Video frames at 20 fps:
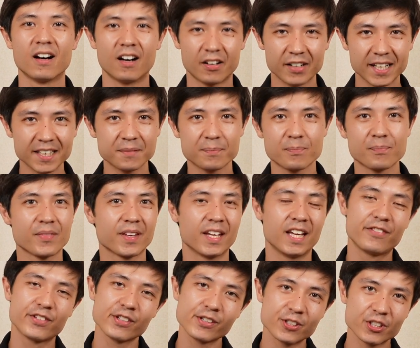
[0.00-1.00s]
Alright,
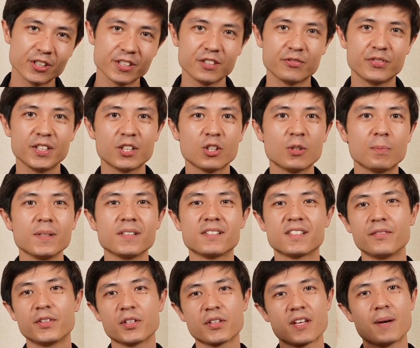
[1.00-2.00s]
if you enjoyed this video, please
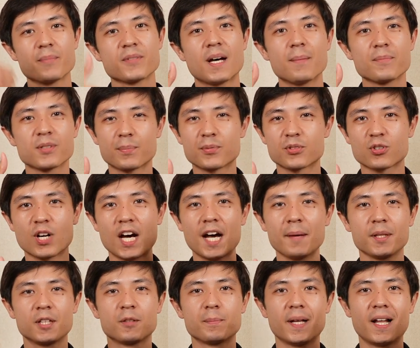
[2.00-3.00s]
give it a thumbs up,
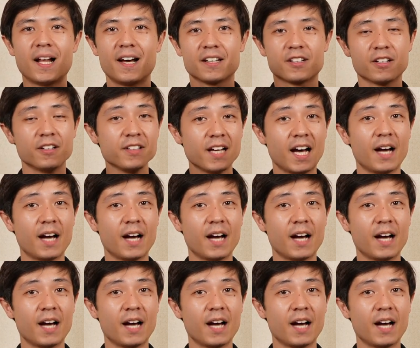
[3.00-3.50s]
subscribe, hit the bell icon,